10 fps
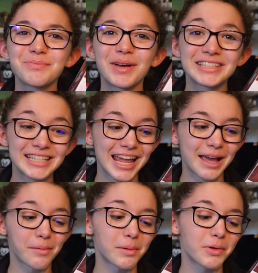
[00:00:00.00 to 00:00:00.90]
But
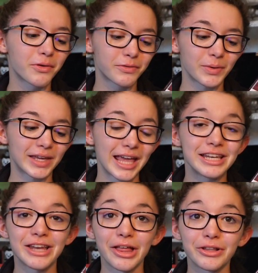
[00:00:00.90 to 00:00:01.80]
today I'm going to be reviewing
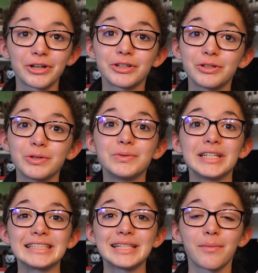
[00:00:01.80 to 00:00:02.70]
another new
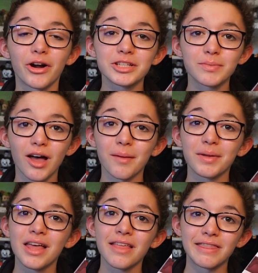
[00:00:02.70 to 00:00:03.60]
Disney Parks pop